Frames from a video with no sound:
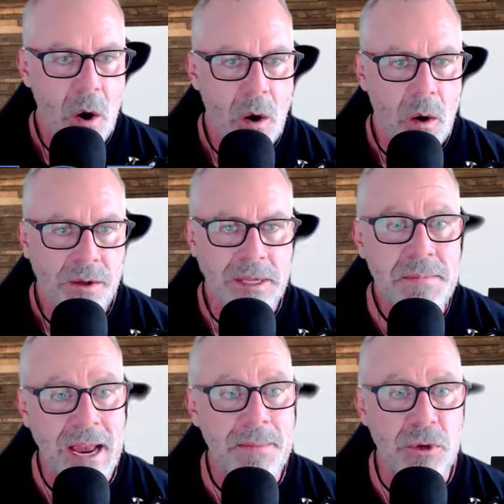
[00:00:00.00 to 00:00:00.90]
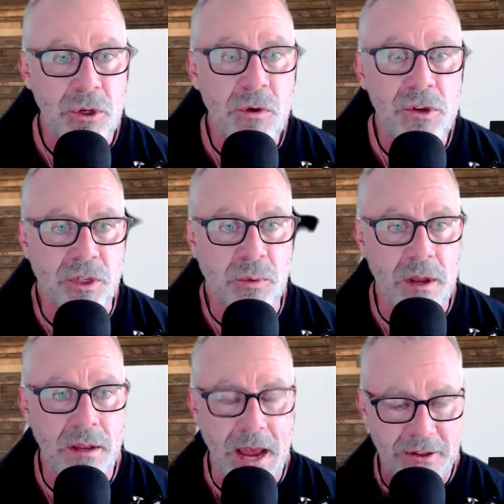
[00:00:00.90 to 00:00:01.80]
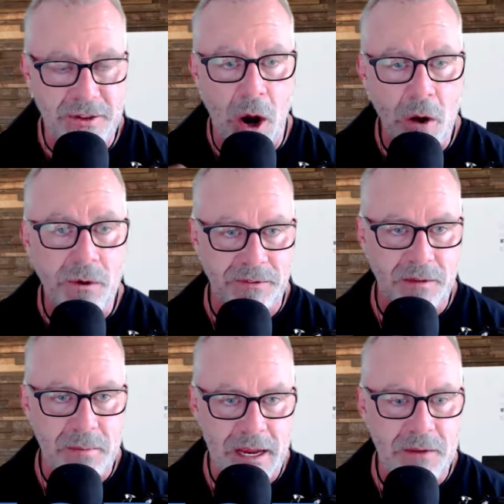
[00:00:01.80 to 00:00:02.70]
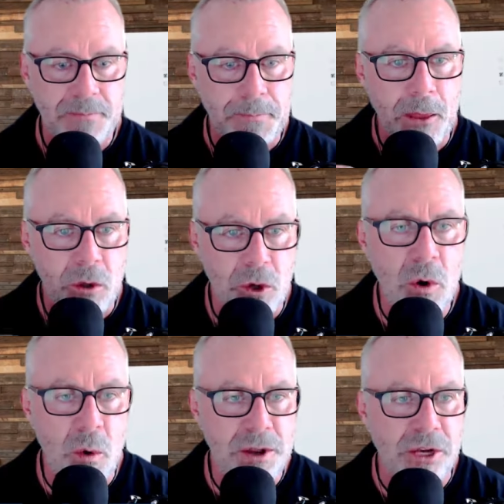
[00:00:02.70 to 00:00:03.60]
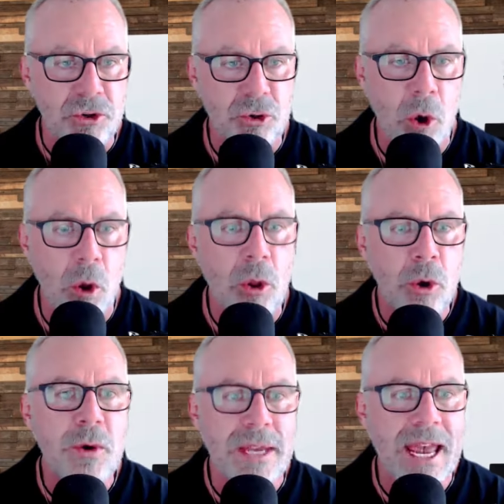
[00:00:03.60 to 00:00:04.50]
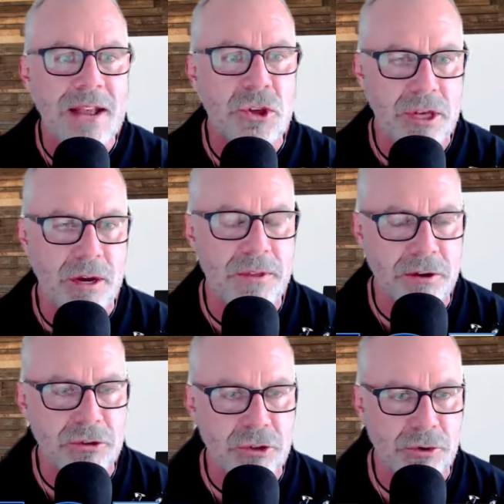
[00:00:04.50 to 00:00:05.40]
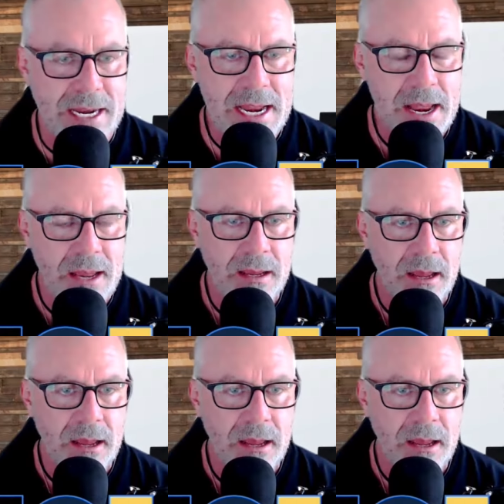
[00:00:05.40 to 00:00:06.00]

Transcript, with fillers: Sometimes you just want, as host of the meeting, you want to control who can share their screen